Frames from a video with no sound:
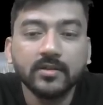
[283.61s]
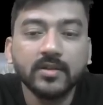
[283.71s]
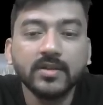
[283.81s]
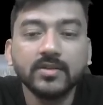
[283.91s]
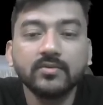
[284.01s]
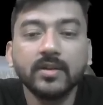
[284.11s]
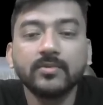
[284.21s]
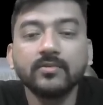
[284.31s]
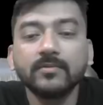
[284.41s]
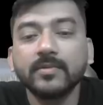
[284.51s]
Now just we have
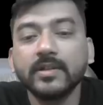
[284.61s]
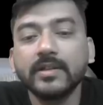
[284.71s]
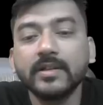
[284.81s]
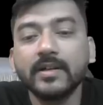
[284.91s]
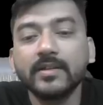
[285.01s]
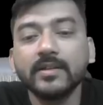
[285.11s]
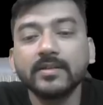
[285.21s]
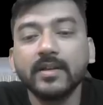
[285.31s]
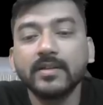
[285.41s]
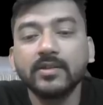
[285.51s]
to integrate
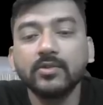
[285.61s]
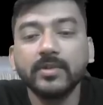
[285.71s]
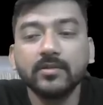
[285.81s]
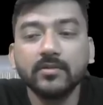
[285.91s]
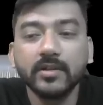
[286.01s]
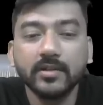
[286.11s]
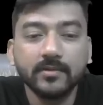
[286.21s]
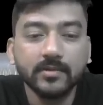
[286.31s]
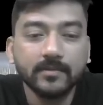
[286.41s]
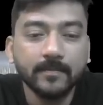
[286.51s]
this as uv.
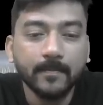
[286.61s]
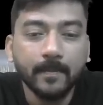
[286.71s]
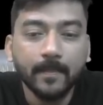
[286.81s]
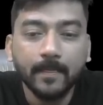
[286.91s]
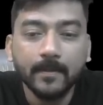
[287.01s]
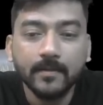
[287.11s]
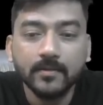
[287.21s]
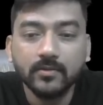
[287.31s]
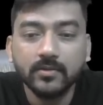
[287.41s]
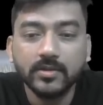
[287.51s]
Okay,
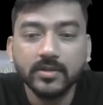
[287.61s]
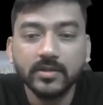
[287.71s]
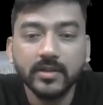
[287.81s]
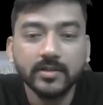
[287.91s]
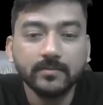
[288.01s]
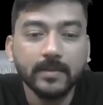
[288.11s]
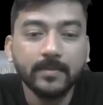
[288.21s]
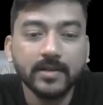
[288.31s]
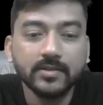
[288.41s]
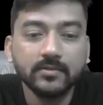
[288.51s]
so this is integration by
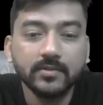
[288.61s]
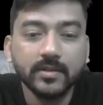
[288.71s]
parts.